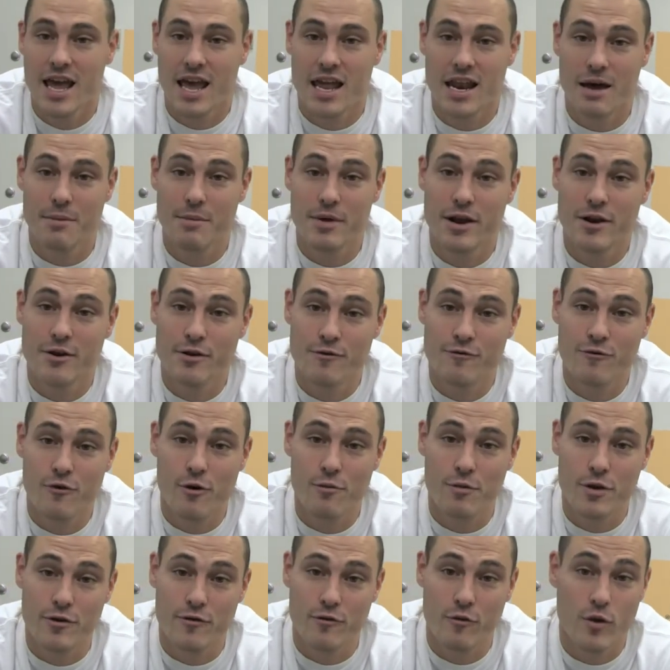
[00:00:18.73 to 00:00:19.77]
and I'm here to
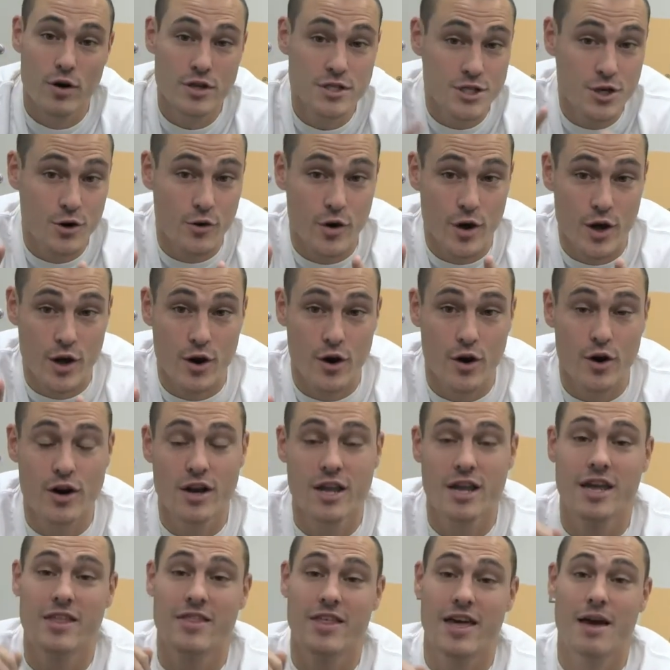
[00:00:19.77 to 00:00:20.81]
inform you of what's going
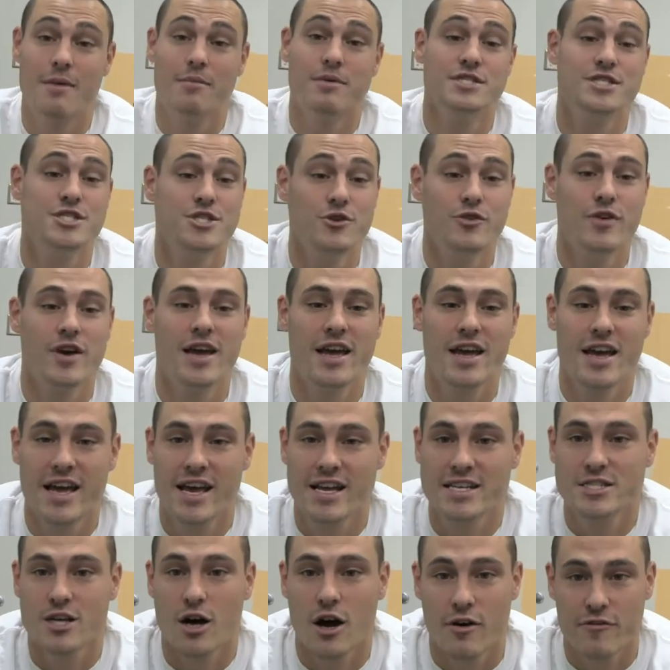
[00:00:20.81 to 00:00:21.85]
on in the
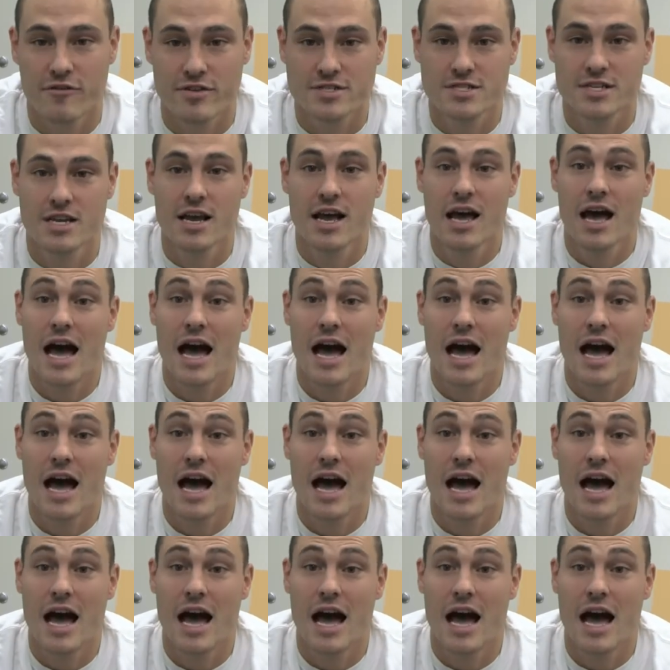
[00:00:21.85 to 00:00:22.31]
MSUAA's office.